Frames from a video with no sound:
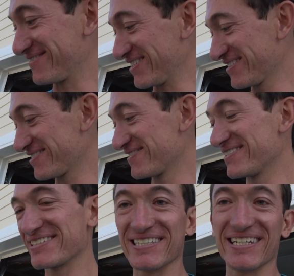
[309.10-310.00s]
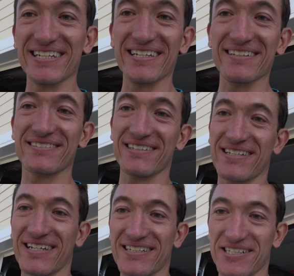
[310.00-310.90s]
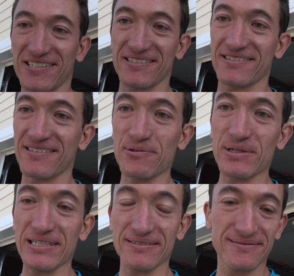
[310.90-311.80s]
When you're known as an idiot, you kind of just go with it.